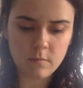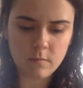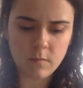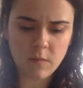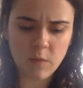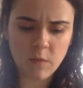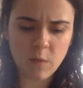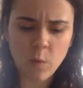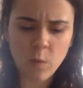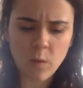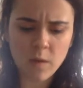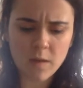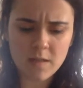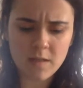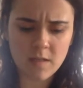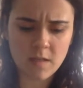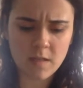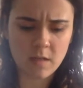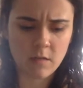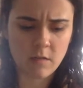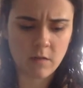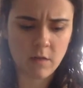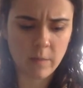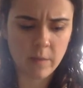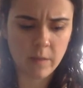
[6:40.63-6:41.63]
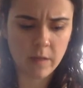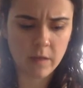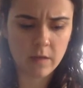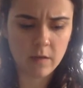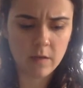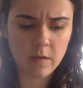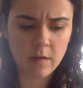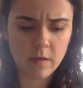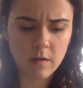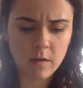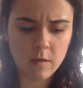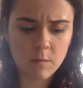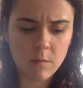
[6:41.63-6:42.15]
What is the agreement?
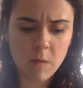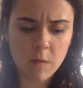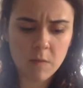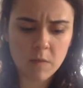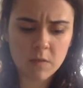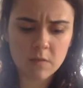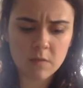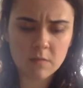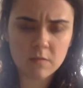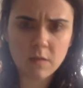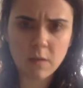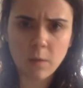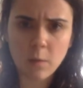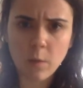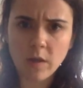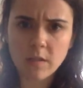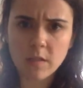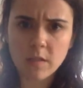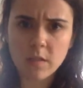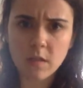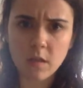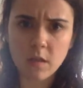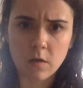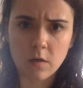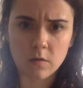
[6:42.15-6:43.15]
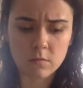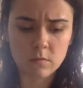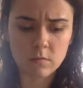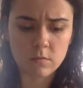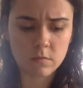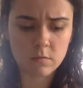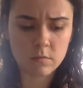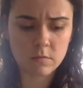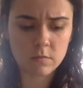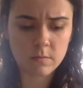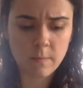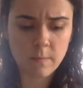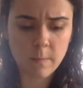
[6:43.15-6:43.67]
Mama, I want to know.
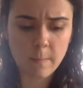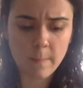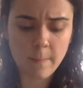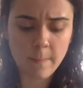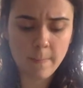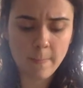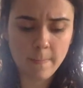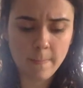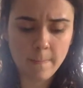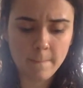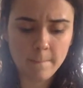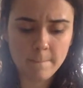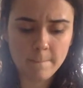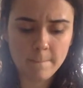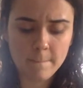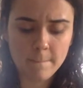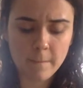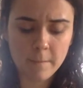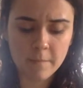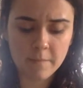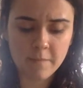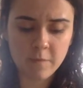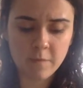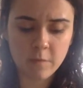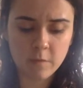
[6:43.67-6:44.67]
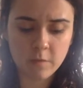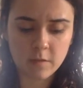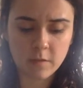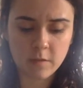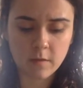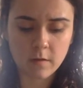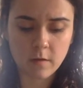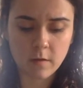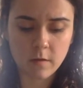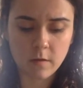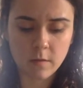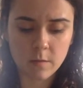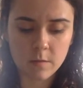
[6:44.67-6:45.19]
Mama folded
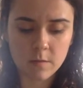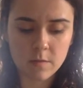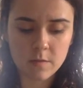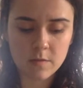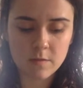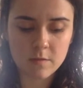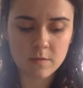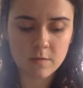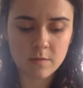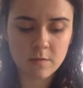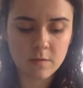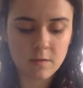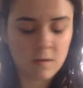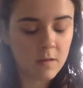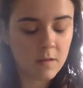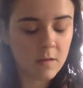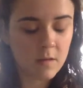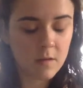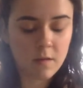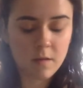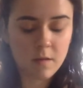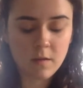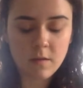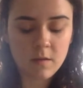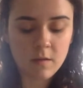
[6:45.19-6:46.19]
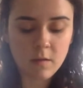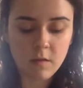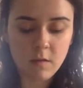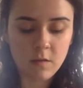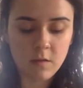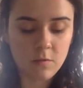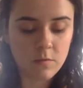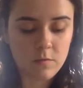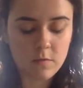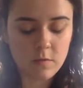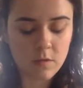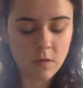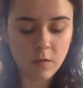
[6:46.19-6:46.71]
her arms.
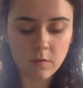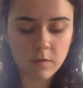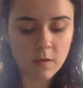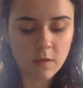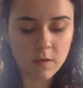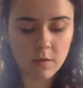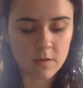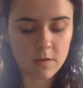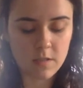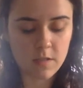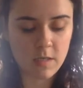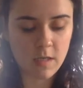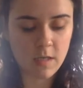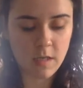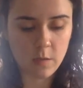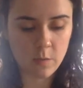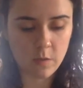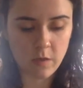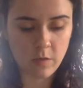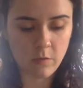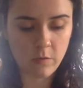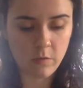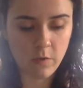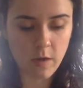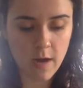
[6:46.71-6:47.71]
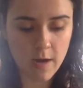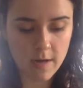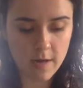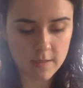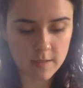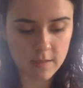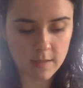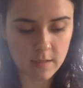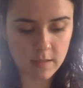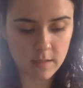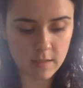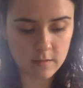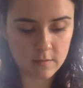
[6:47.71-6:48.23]
You don't understand what you are
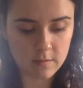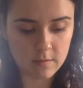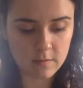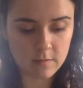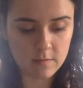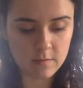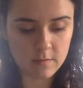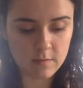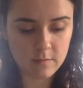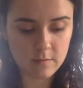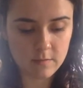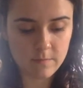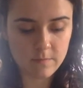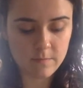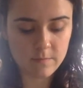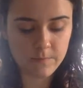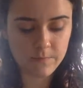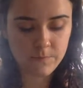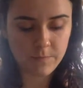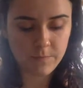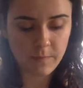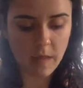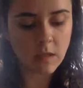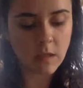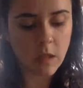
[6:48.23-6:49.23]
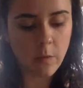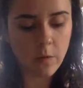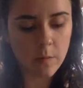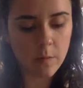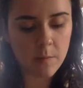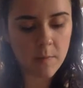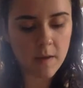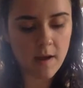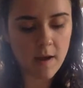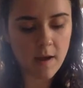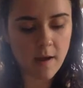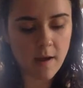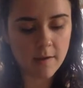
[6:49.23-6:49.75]
asking. I lowered
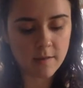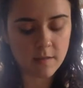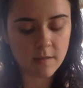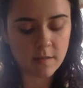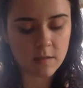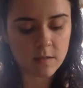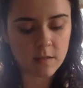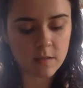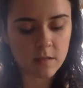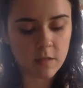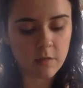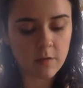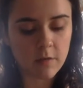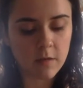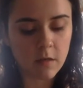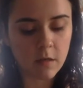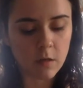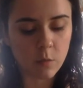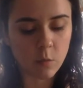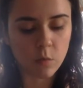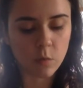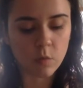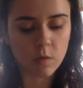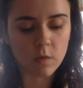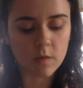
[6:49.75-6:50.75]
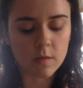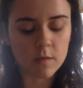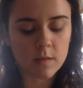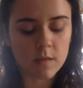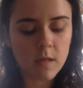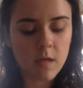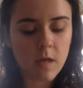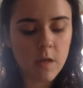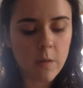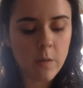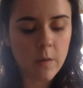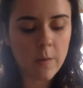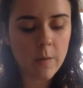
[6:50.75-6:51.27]
my eyes, considering her words,
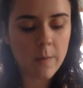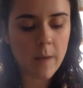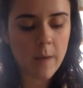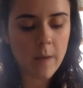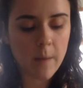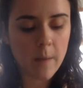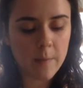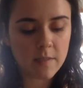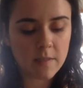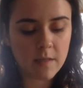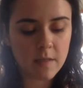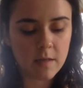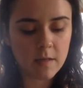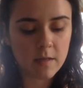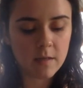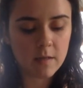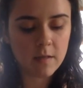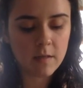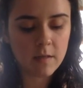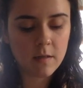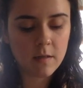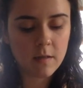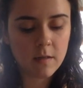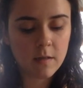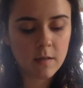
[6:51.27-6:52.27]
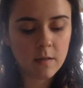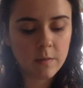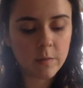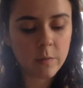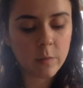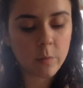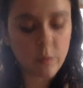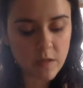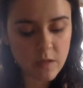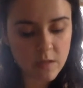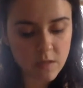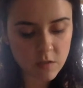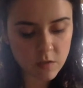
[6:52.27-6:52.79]
while Papa said,
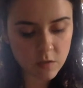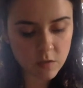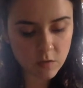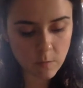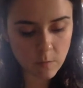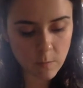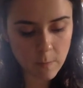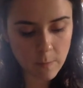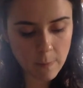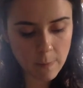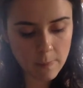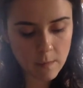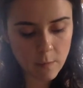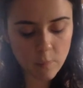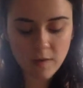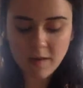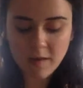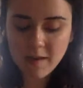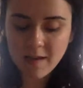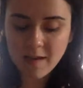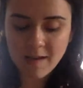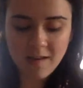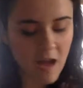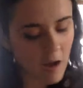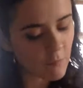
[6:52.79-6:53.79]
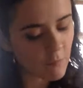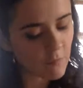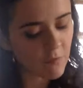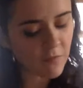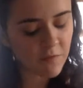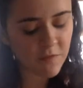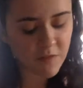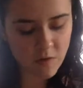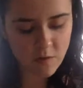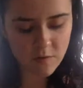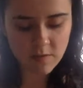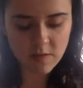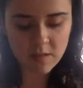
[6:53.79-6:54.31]
But we do. We cannot
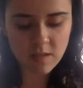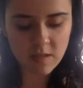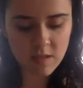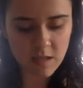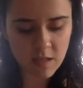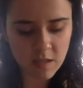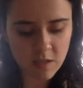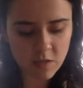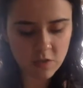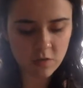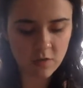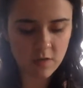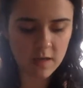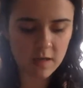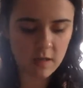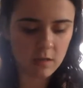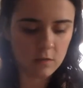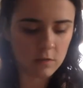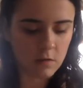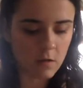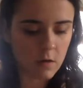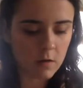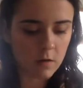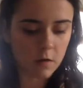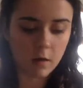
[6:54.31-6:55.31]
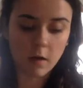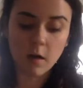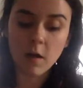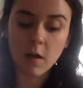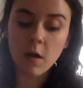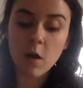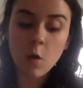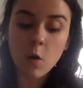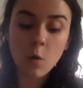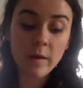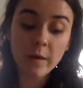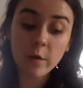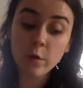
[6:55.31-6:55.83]
refuse to teach her any longer.
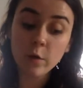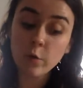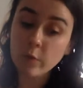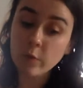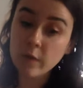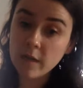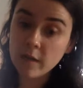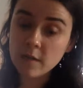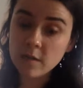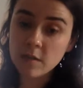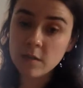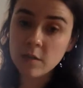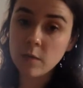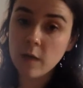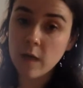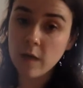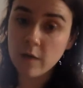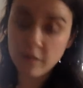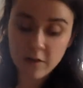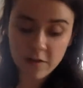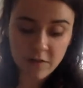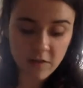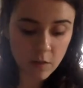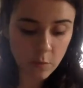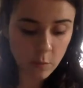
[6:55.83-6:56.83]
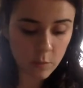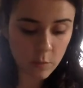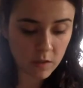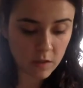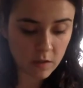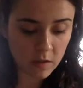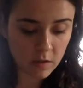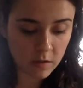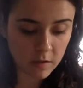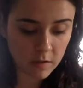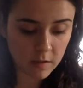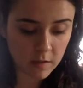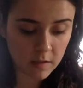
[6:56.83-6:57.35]
We agreed to do everything we
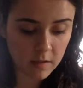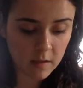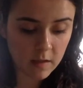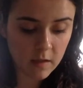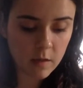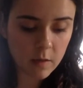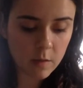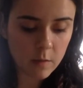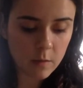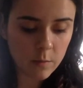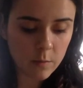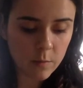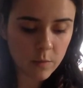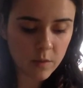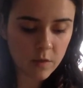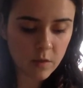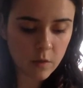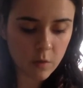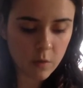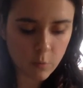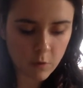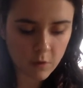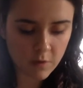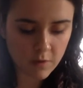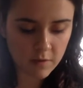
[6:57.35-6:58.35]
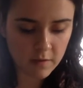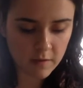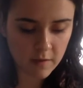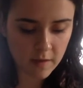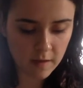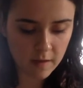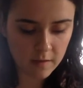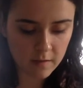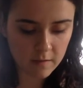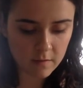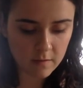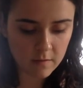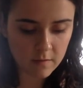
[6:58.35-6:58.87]
could, but no more than
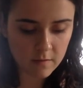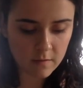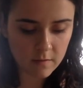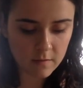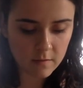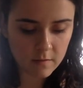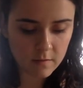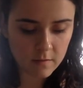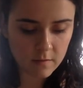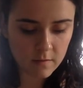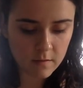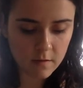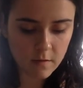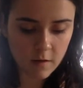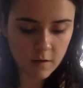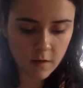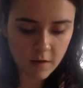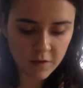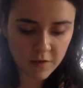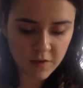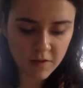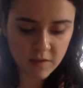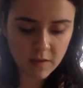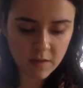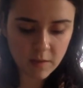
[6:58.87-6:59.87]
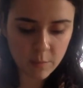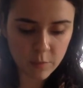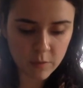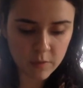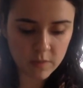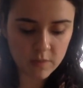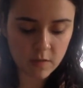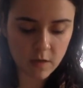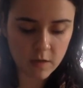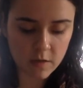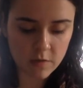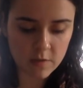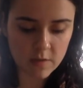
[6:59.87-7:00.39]
that. Nothing that
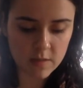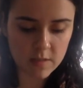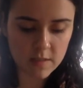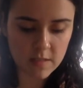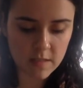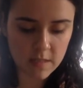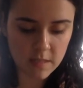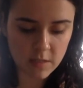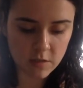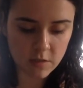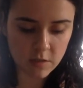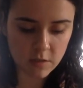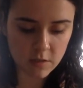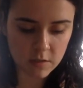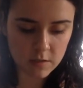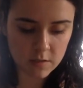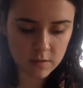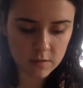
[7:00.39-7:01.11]
puts Audra in danger.